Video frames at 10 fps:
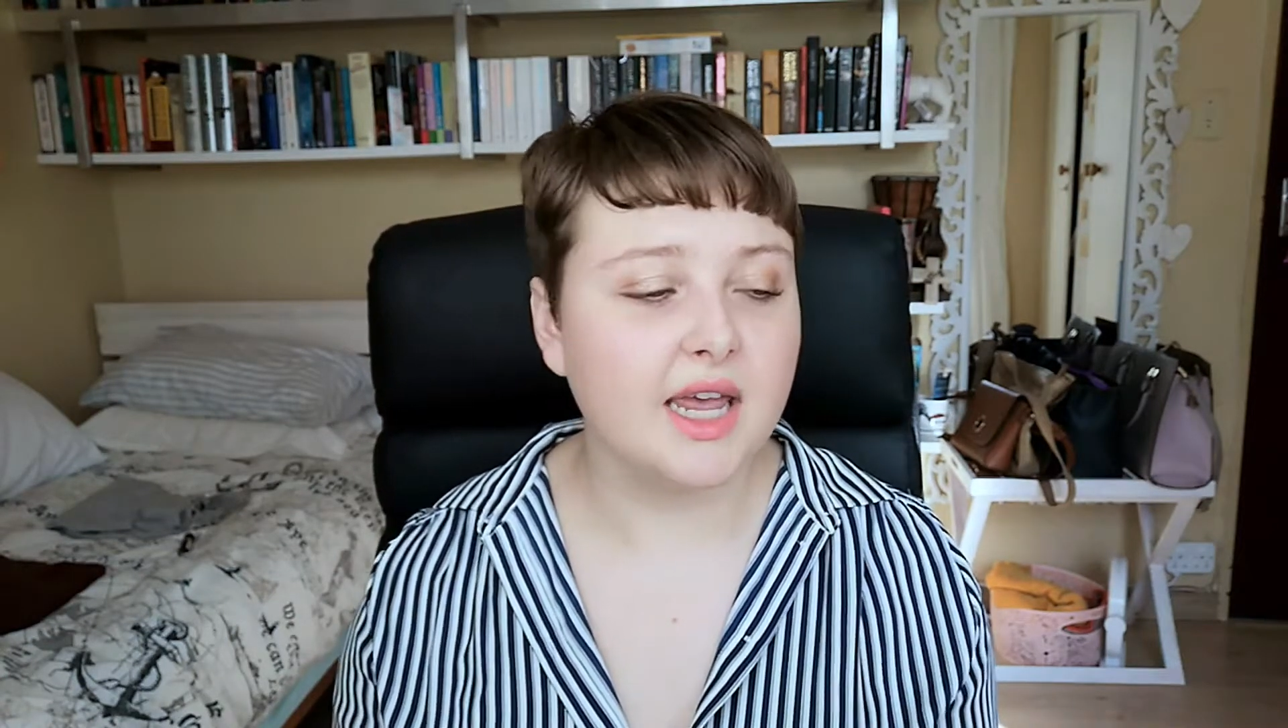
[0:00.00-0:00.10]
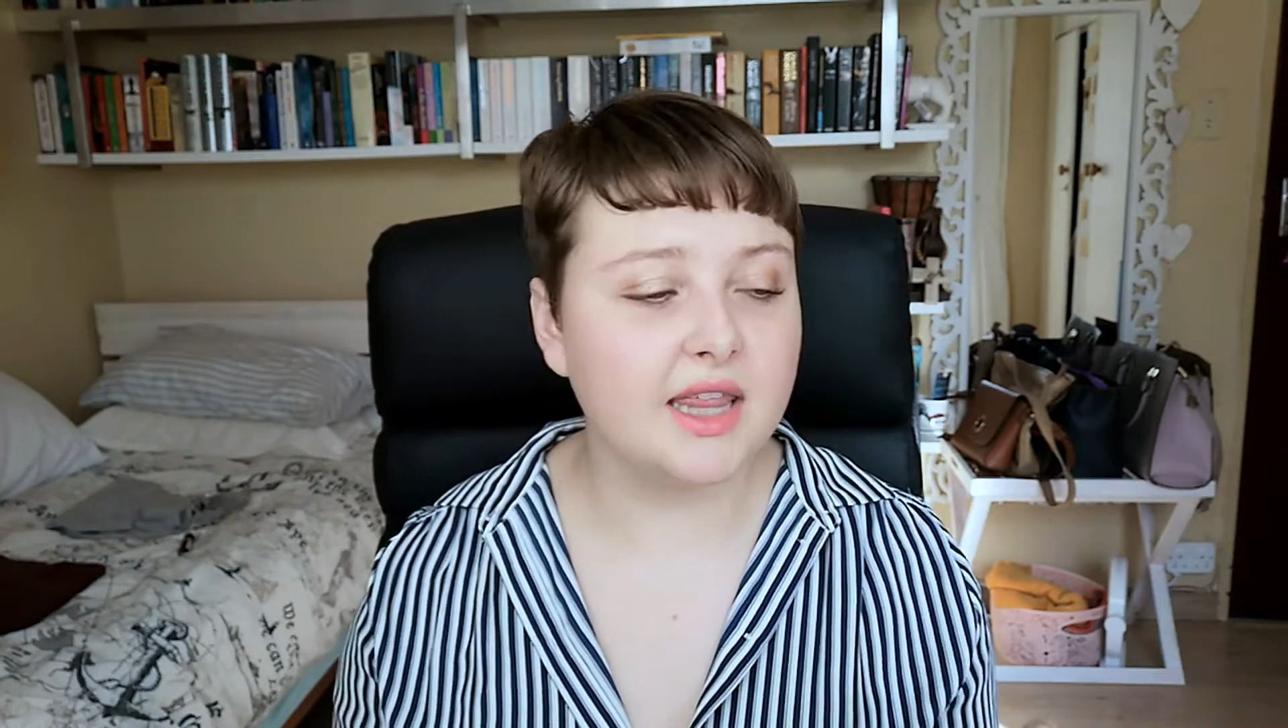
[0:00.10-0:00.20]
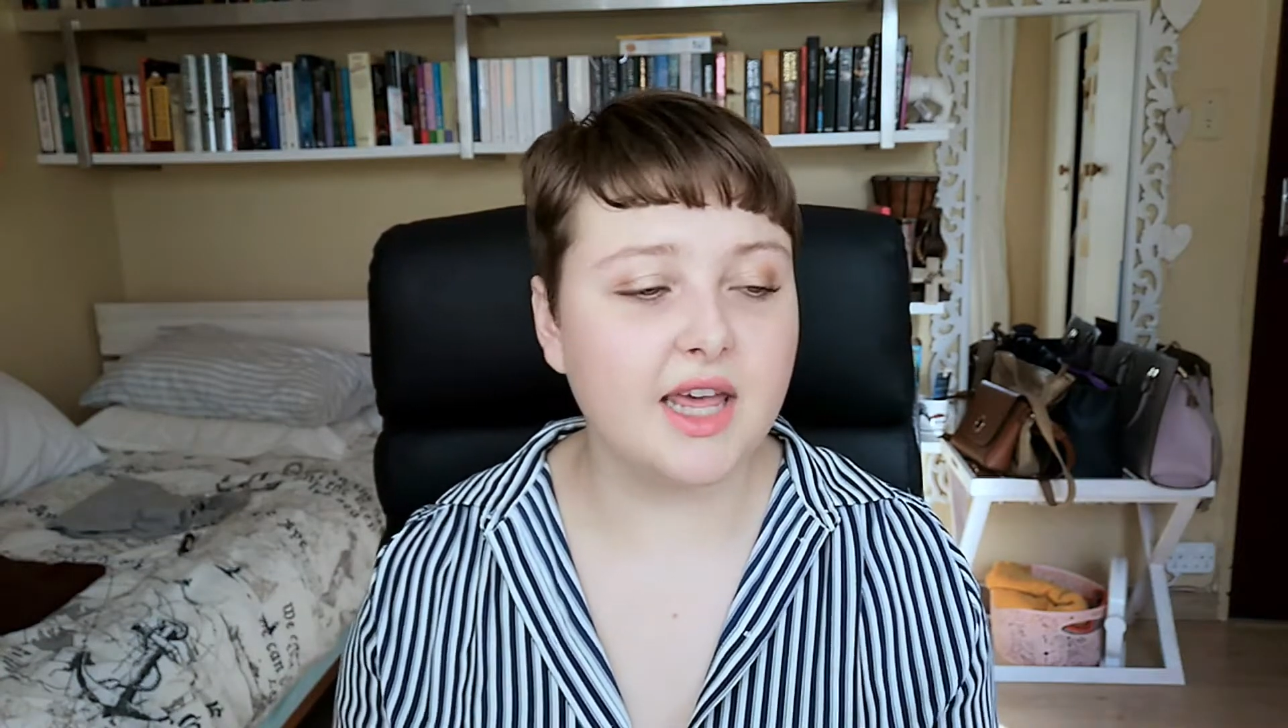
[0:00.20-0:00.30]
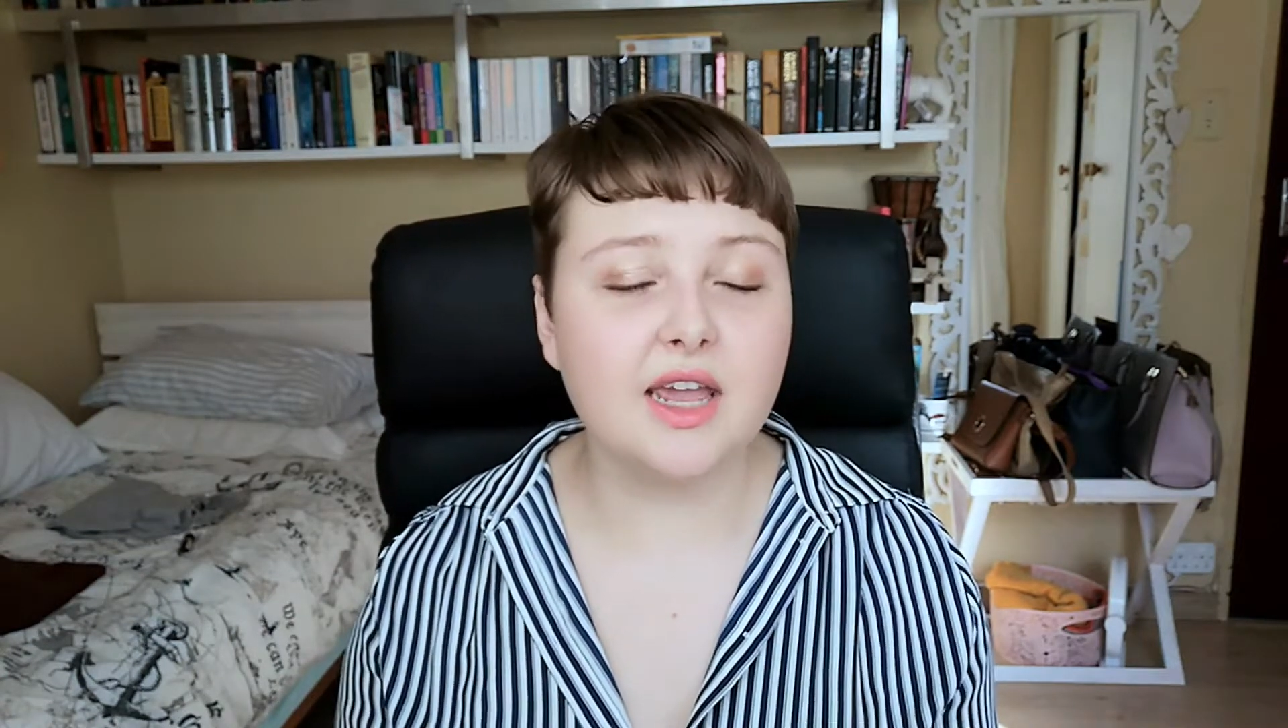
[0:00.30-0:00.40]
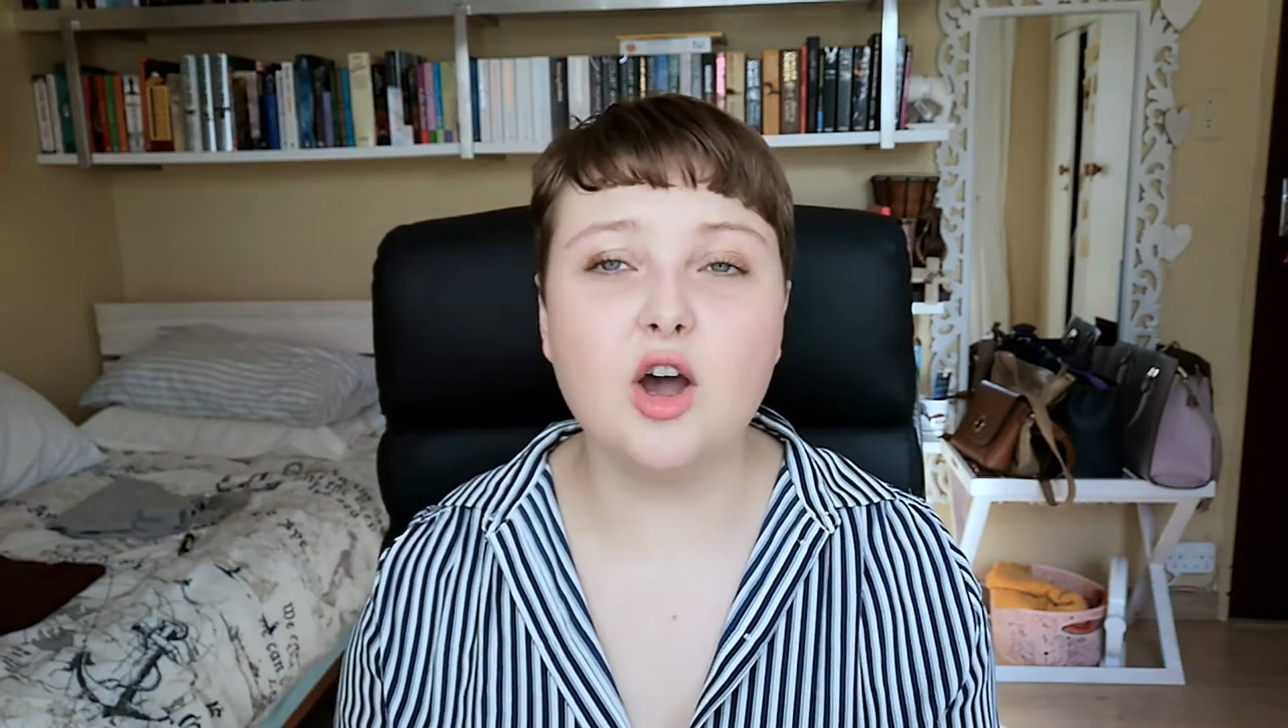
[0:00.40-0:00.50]

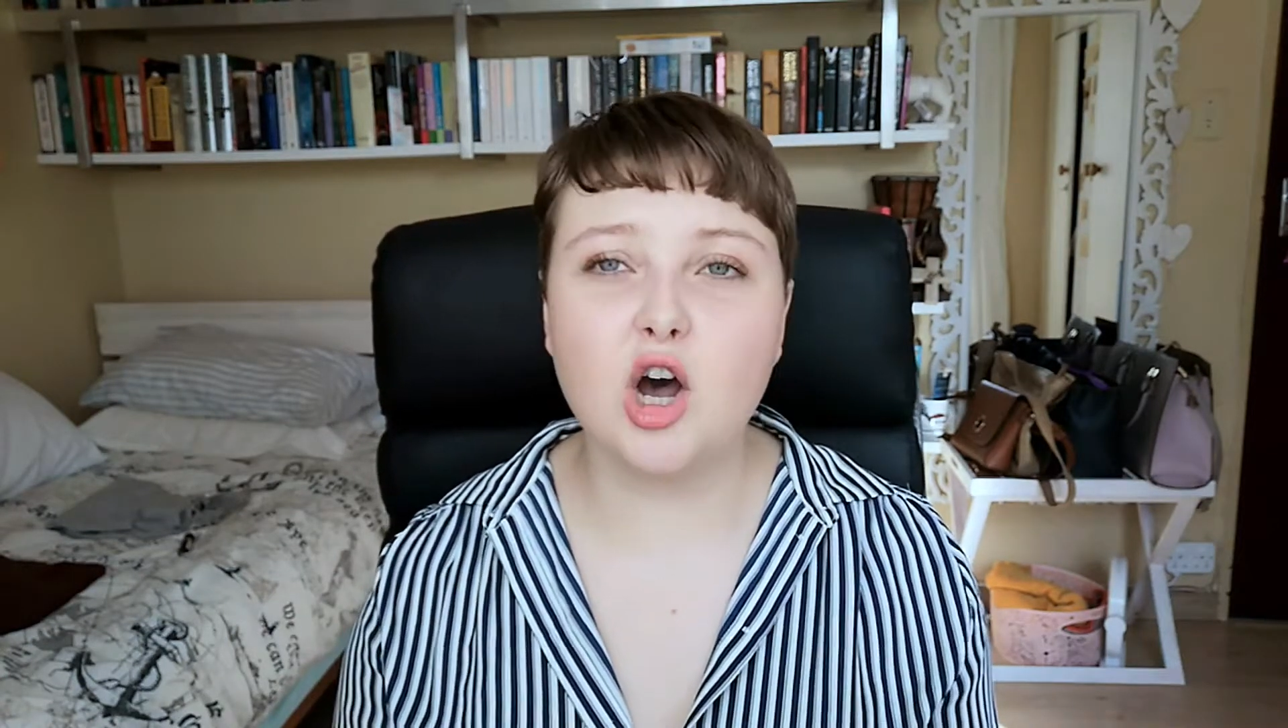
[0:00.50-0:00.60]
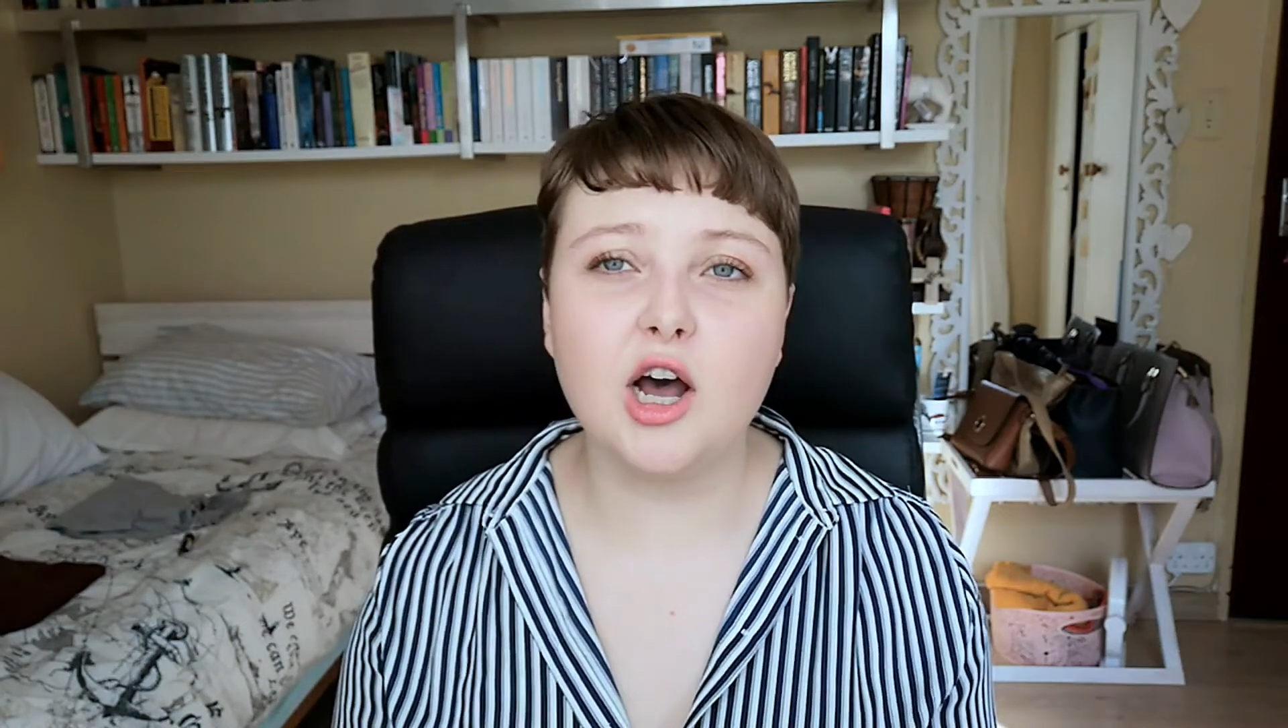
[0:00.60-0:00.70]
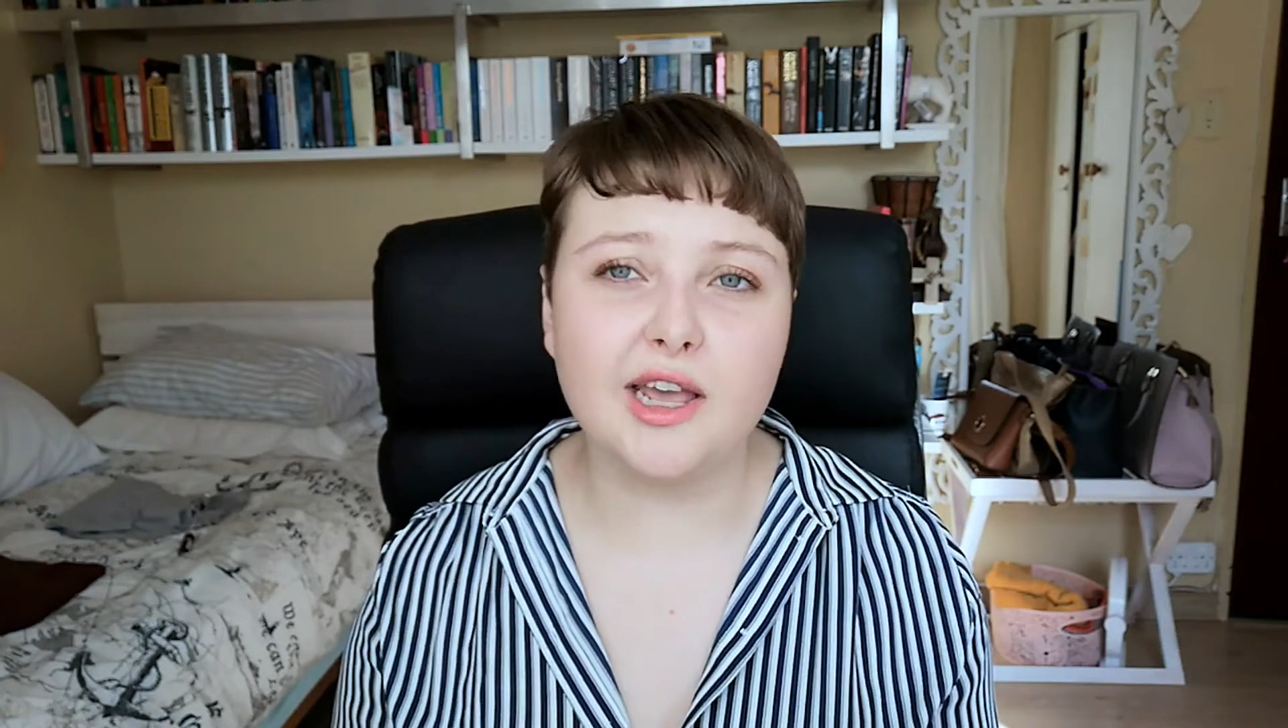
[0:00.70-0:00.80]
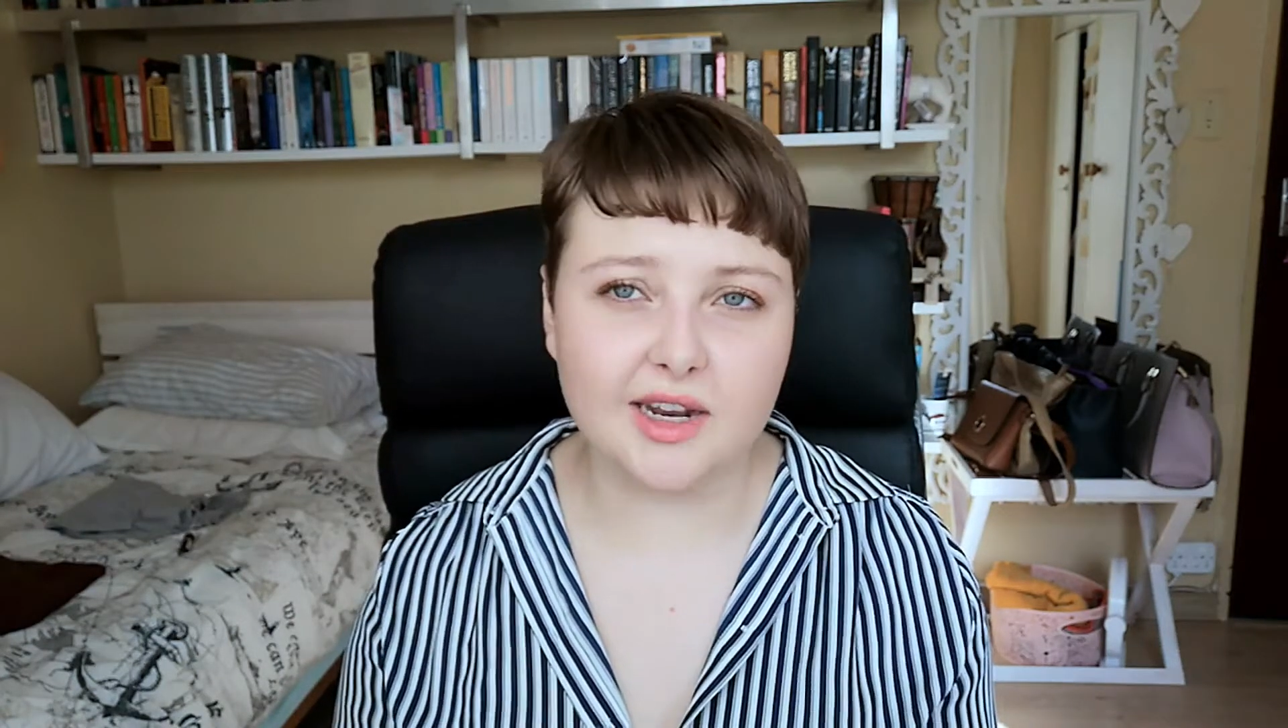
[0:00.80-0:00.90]
They are